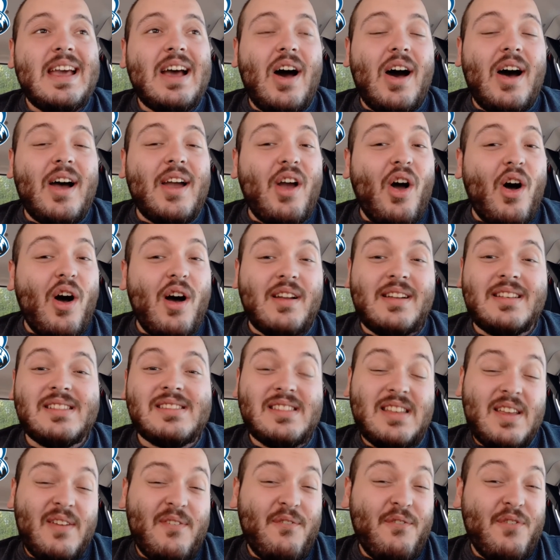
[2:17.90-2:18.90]
I
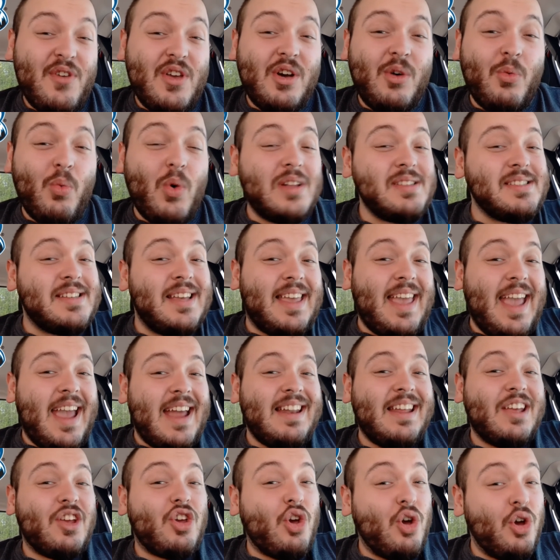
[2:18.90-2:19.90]
honestly feel once
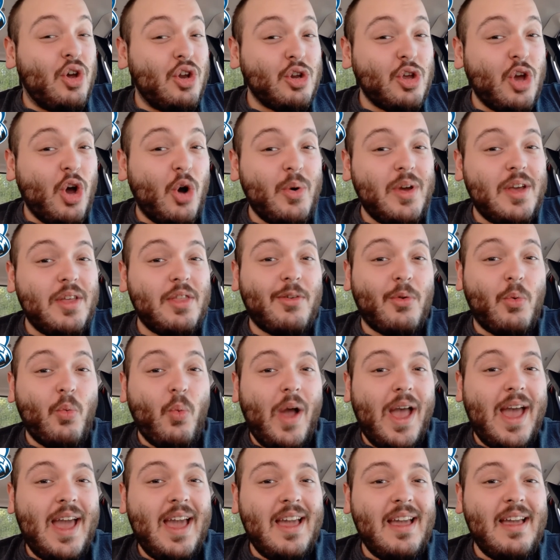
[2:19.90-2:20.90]
again it could go either
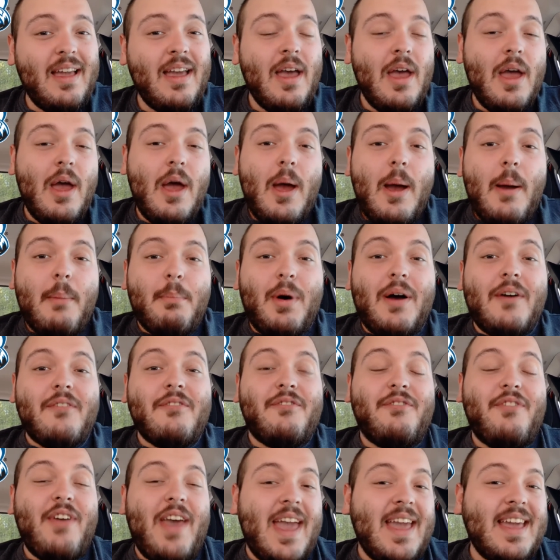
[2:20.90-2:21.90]
way, but
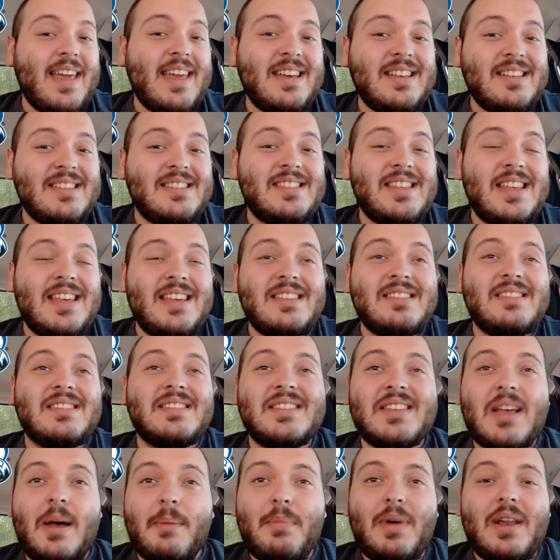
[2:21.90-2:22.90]
Vegas is
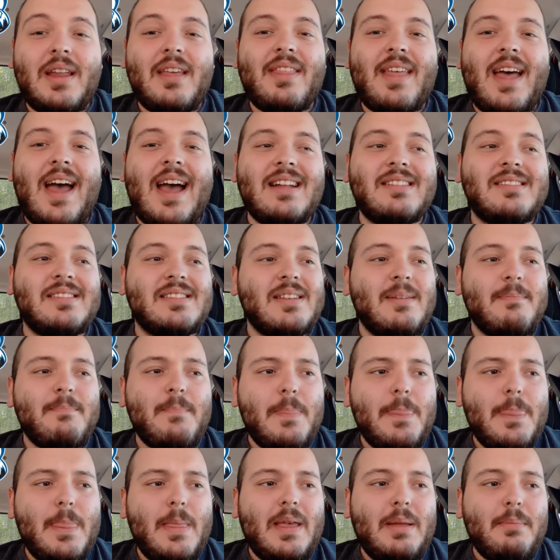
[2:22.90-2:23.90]
somebody that,
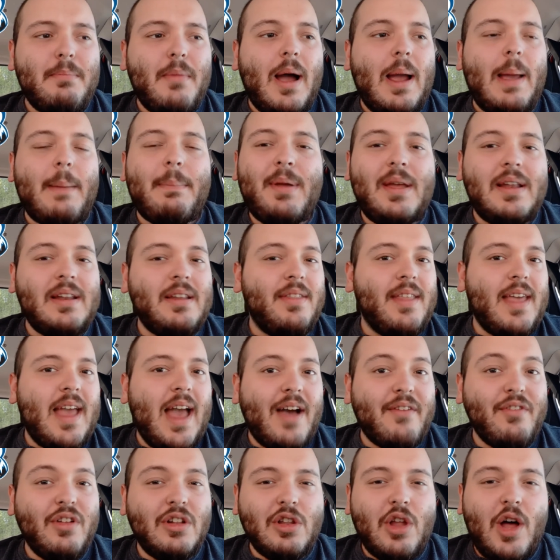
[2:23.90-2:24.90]
in my opinion, they
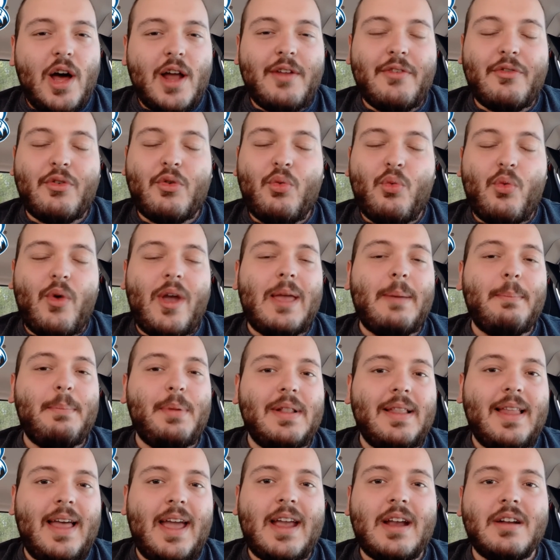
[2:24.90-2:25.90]
have a lot of great
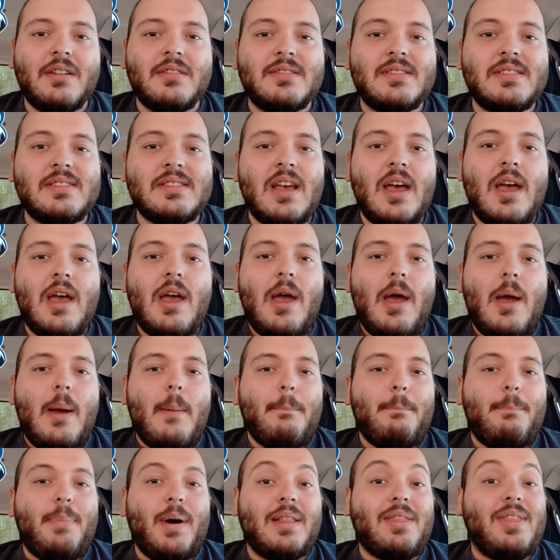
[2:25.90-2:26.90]
players,
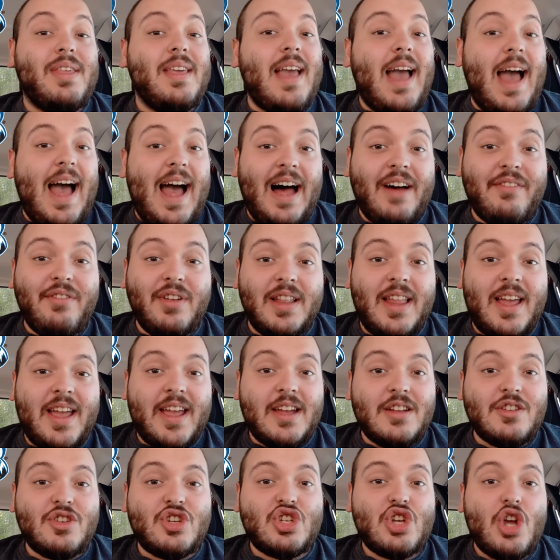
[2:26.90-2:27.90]
but the
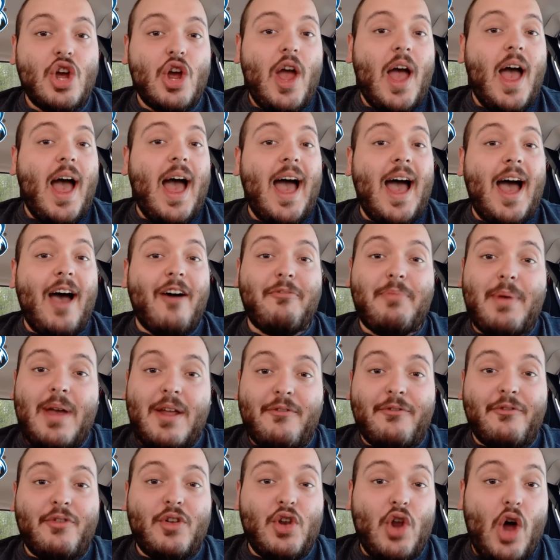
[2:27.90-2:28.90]
Avalanche have
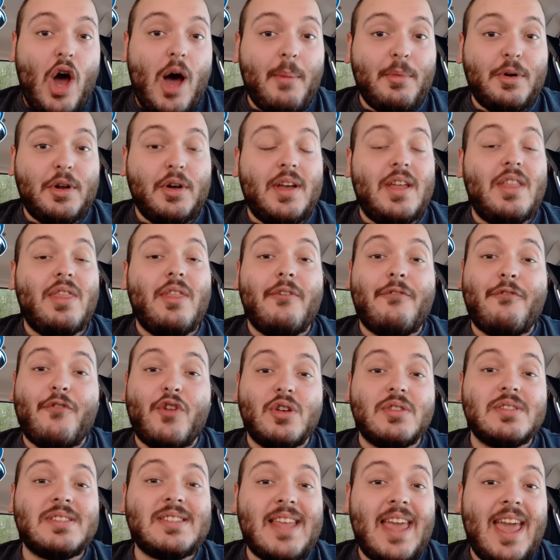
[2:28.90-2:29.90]
been phenomenal. In the
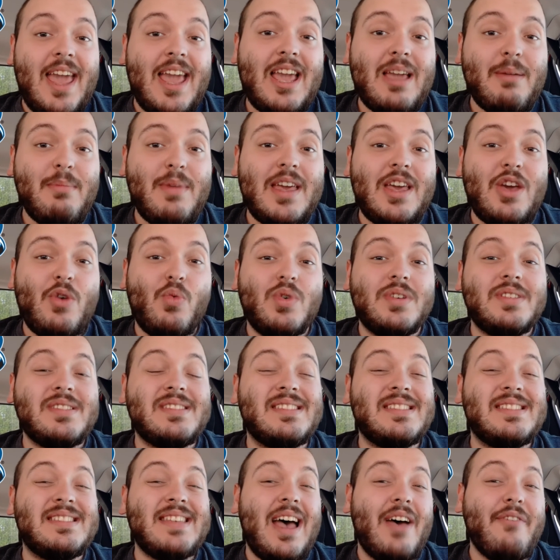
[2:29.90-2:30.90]
first game, it was
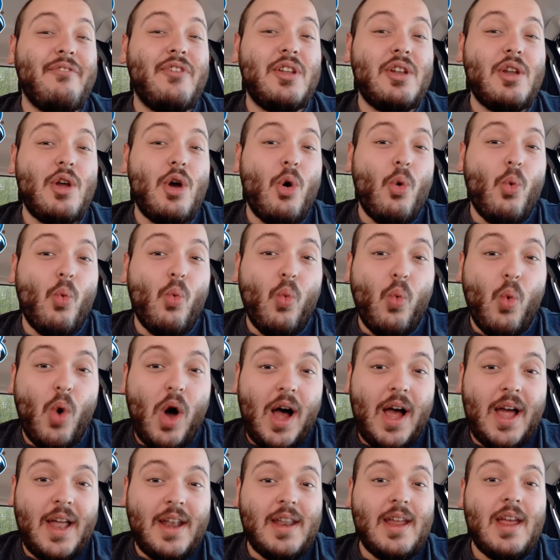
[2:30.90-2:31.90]

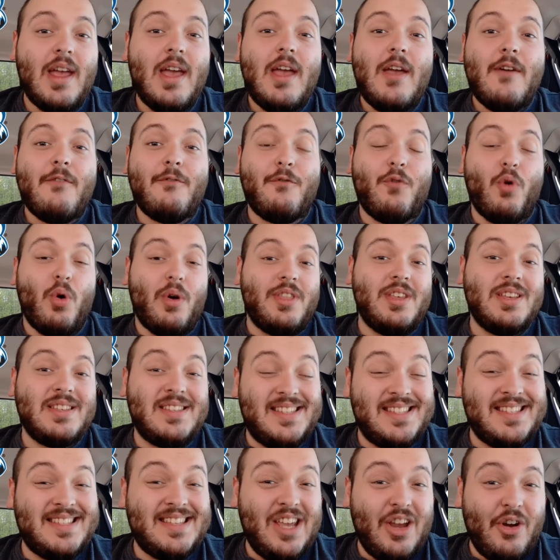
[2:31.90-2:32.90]
7-1. For this
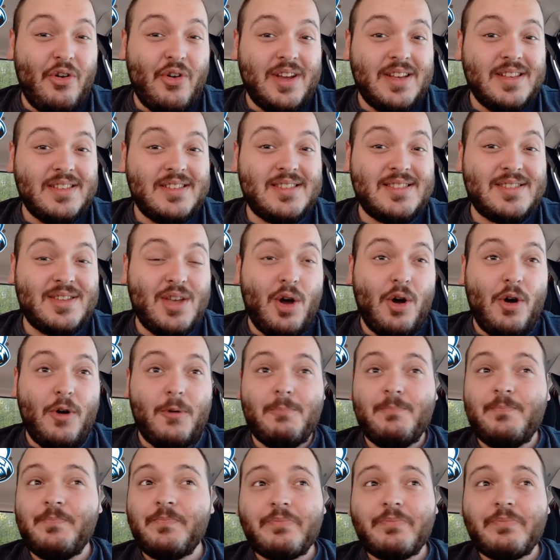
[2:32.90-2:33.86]
series. So